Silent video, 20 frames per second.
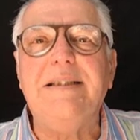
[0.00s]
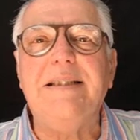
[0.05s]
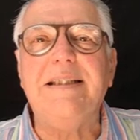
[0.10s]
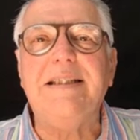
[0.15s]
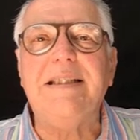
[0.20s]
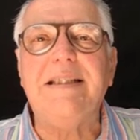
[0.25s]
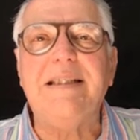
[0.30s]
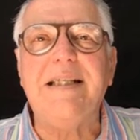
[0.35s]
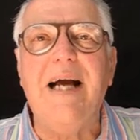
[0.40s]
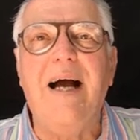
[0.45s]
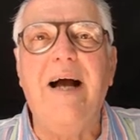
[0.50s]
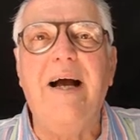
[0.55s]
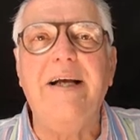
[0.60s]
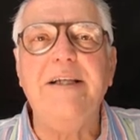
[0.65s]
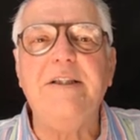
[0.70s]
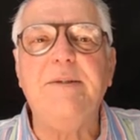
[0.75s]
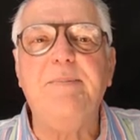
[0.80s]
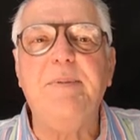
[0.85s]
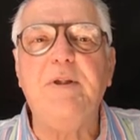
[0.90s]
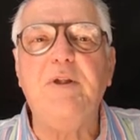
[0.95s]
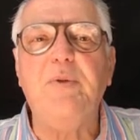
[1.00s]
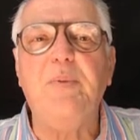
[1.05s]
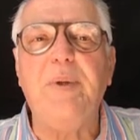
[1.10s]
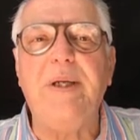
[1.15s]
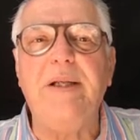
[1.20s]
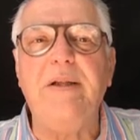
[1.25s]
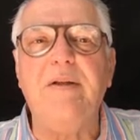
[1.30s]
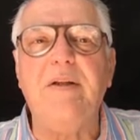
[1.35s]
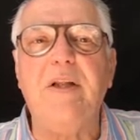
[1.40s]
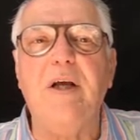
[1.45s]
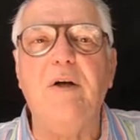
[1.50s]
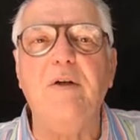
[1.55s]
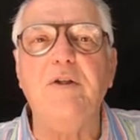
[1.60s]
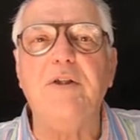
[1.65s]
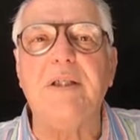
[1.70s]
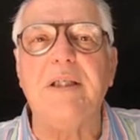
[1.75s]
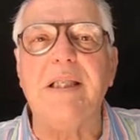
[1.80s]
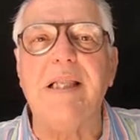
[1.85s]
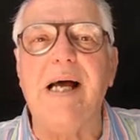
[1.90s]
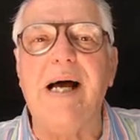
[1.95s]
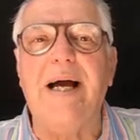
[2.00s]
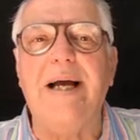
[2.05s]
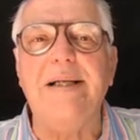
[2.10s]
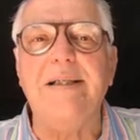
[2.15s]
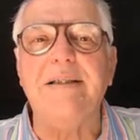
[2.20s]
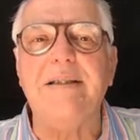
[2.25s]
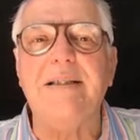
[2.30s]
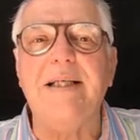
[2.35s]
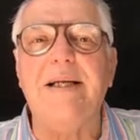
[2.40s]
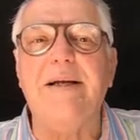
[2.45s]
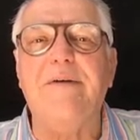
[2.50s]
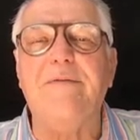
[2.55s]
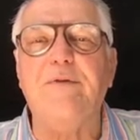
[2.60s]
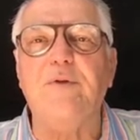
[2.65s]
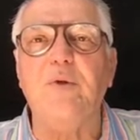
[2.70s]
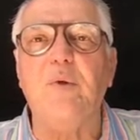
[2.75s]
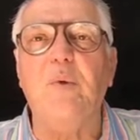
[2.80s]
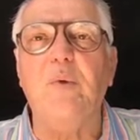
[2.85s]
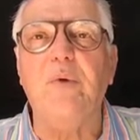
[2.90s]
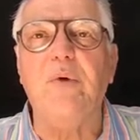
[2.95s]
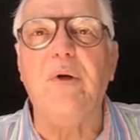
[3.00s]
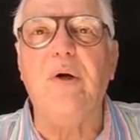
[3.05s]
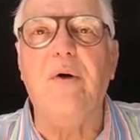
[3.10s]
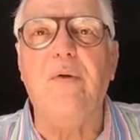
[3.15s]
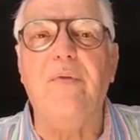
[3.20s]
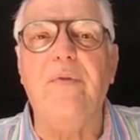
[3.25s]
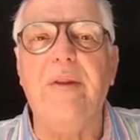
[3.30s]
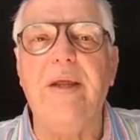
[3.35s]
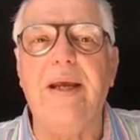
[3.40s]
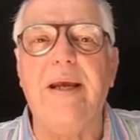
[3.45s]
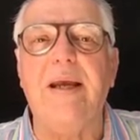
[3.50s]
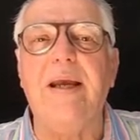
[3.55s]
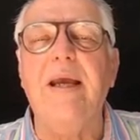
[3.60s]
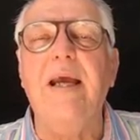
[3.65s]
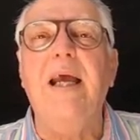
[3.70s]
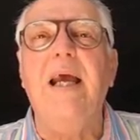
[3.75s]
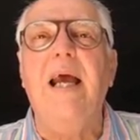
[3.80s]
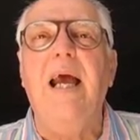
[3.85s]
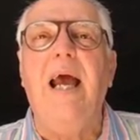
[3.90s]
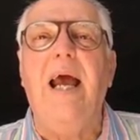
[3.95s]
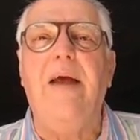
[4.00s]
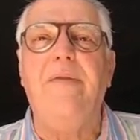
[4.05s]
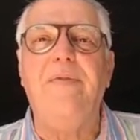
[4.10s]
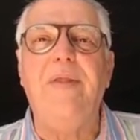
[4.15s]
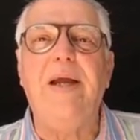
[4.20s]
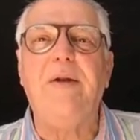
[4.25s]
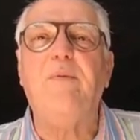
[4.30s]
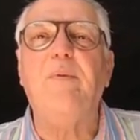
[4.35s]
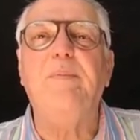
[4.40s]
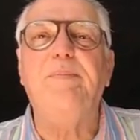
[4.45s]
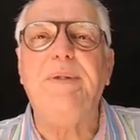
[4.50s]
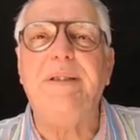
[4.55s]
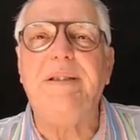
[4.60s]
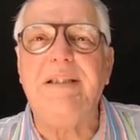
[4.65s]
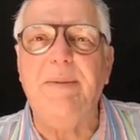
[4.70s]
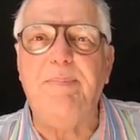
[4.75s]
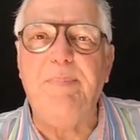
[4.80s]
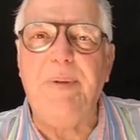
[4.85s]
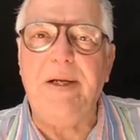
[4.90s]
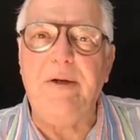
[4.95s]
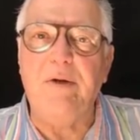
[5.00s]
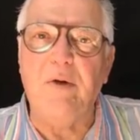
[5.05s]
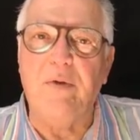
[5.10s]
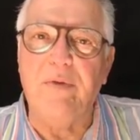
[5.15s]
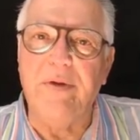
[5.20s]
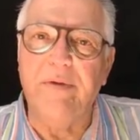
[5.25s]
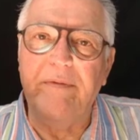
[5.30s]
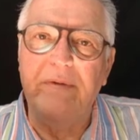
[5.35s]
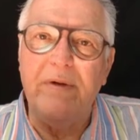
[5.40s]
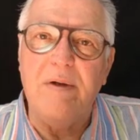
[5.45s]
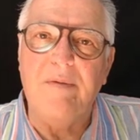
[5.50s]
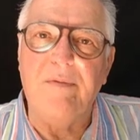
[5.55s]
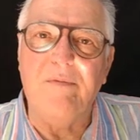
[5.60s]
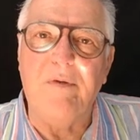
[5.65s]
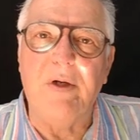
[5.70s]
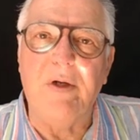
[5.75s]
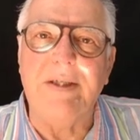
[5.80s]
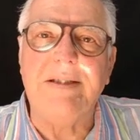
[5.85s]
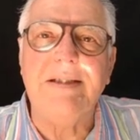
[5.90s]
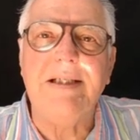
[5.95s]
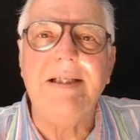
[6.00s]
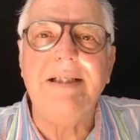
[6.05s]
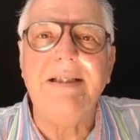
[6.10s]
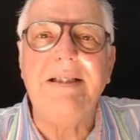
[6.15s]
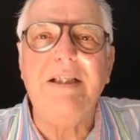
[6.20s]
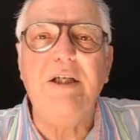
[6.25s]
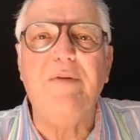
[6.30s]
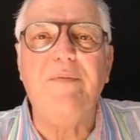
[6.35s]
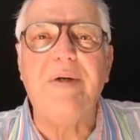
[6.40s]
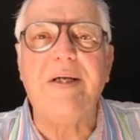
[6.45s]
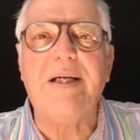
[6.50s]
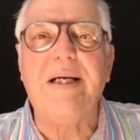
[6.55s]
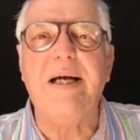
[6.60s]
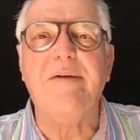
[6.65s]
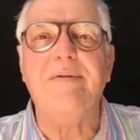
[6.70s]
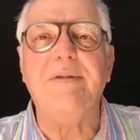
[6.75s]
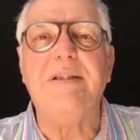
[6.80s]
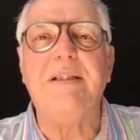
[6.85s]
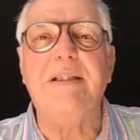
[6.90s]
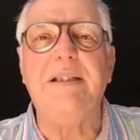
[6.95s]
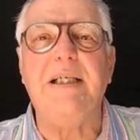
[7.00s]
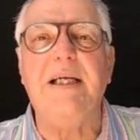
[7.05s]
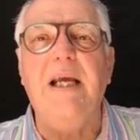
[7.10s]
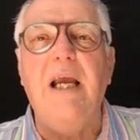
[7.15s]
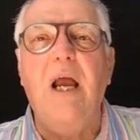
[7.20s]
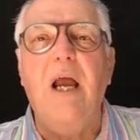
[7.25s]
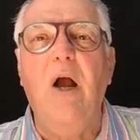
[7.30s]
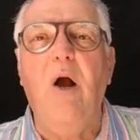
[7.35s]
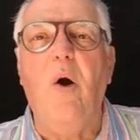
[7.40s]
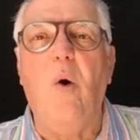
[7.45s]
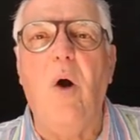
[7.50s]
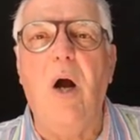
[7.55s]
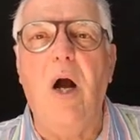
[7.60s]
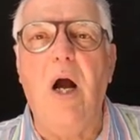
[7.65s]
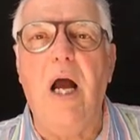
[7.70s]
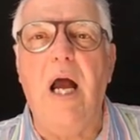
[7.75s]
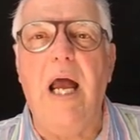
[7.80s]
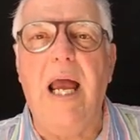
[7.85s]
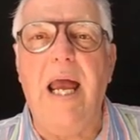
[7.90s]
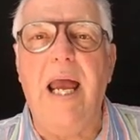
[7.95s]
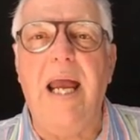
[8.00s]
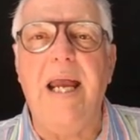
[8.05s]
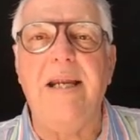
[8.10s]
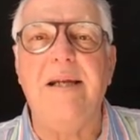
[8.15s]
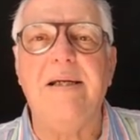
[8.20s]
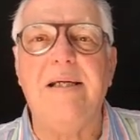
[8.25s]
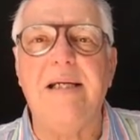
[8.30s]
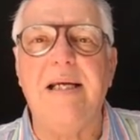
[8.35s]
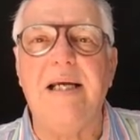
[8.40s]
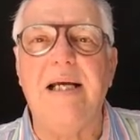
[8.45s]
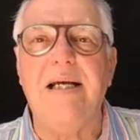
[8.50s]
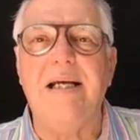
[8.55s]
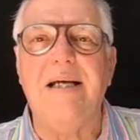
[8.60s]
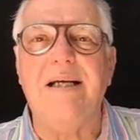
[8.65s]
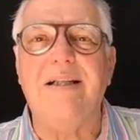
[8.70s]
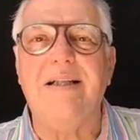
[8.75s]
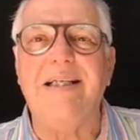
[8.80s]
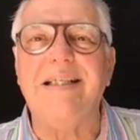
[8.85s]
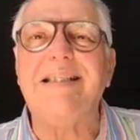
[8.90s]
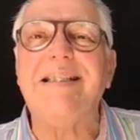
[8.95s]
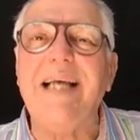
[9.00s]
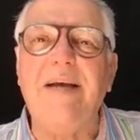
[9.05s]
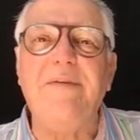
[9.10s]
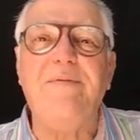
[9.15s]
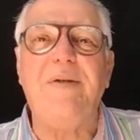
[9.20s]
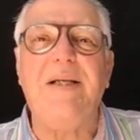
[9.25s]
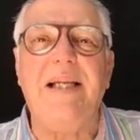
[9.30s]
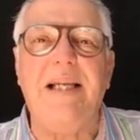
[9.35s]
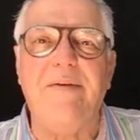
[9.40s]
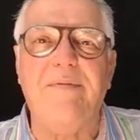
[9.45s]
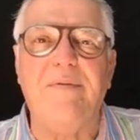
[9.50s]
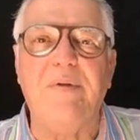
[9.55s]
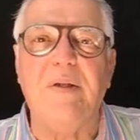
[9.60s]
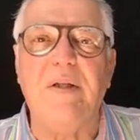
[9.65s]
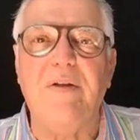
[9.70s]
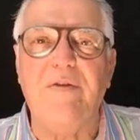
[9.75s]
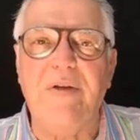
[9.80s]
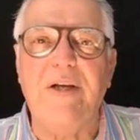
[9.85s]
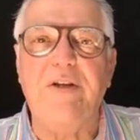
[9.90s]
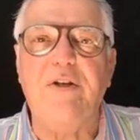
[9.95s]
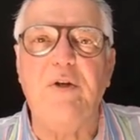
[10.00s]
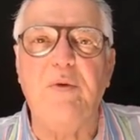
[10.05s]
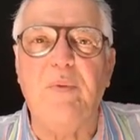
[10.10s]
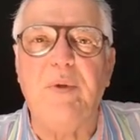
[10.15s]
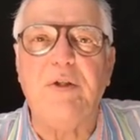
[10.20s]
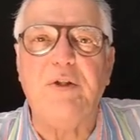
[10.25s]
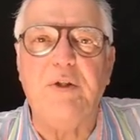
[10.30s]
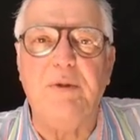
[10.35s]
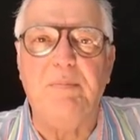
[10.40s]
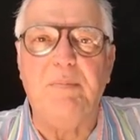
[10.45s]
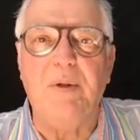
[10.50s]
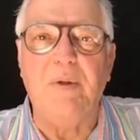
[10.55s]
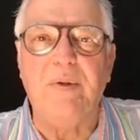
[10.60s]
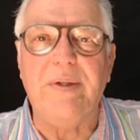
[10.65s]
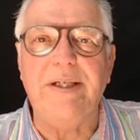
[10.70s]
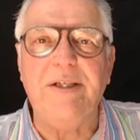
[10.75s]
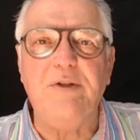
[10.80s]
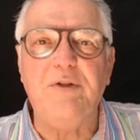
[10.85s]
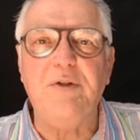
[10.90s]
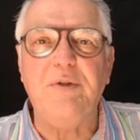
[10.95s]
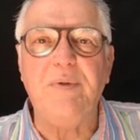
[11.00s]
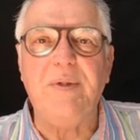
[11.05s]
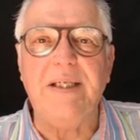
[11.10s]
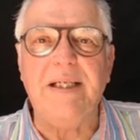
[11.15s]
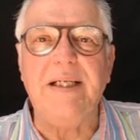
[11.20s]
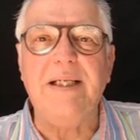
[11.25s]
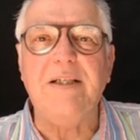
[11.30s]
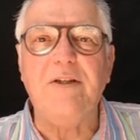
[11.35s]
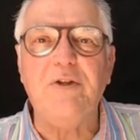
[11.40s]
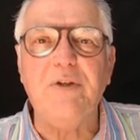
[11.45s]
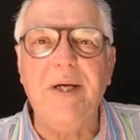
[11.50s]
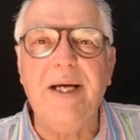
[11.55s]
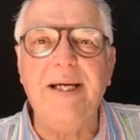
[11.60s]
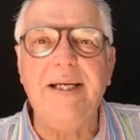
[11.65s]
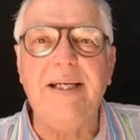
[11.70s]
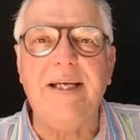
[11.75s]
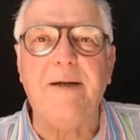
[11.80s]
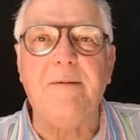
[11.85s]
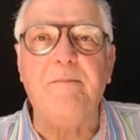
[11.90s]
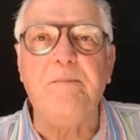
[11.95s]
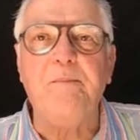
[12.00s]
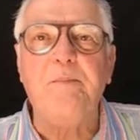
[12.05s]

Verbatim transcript: the size between those lines that I've drawn on there, and that will be, depend on the volatility of a currency uh, and uh, the safety level that you want to build into the trading.